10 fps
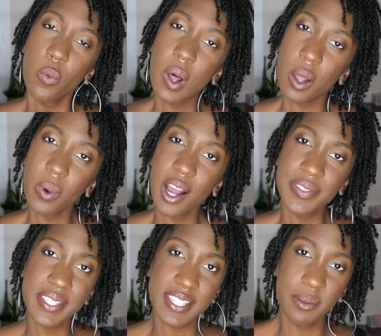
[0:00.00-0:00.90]
While we're on
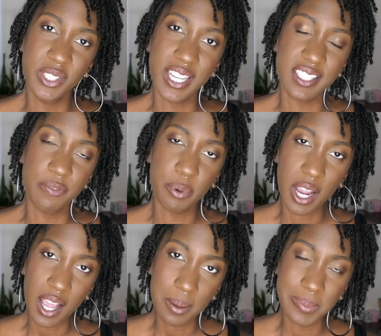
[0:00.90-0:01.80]
the subject of
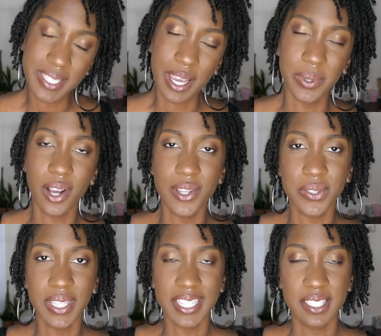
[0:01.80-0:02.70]
props, I would
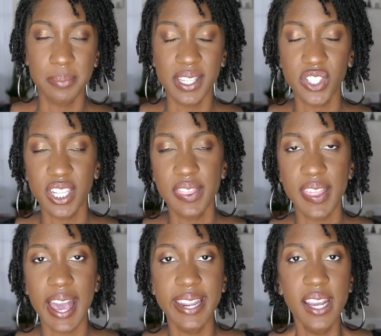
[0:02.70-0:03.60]
also like to mention
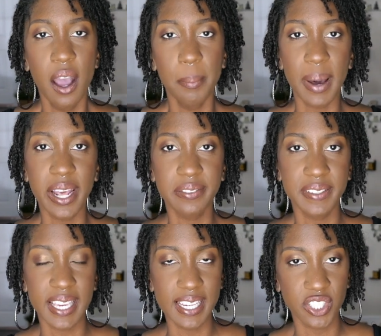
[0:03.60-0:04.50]
that
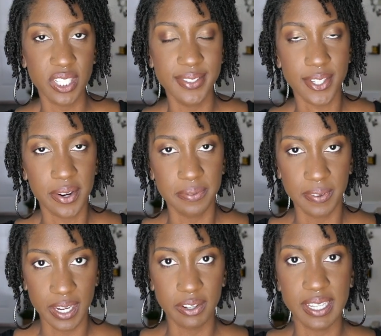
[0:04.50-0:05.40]
modifications are
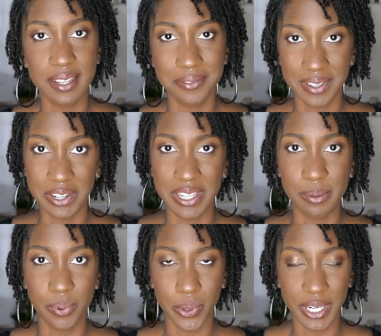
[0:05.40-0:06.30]
very, very
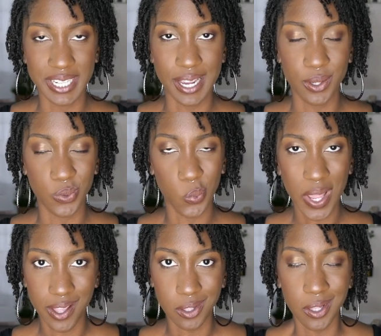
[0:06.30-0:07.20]
important as
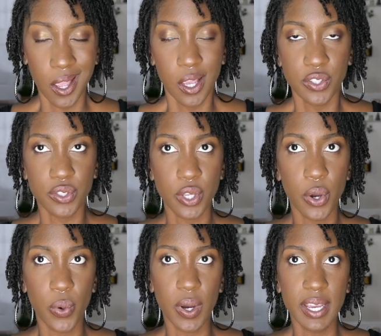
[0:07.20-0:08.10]
well.
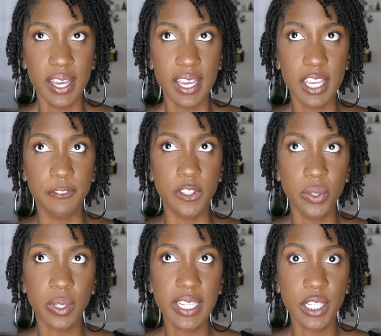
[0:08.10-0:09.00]
So if
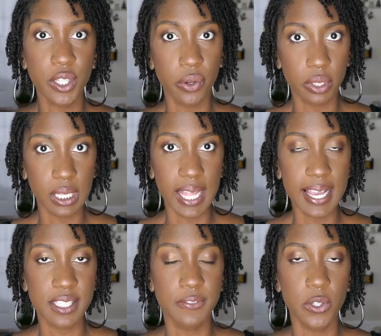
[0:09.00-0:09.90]
you are in a yoga
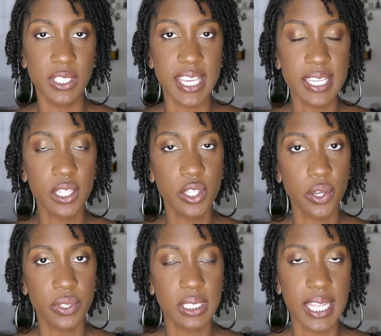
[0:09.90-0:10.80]
class, if you are taking a
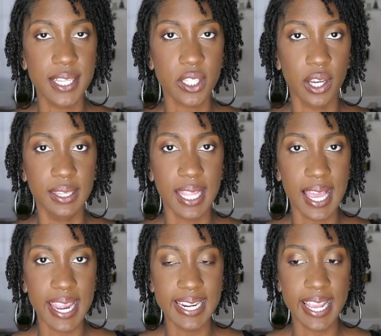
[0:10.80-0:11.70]
yoga class
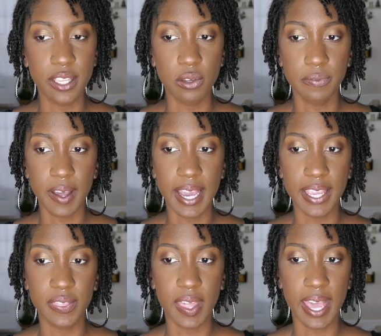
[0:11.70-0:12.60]
online and you
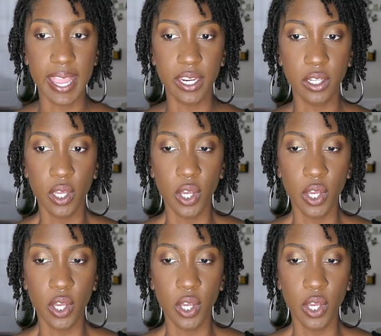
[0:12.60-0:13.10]
find that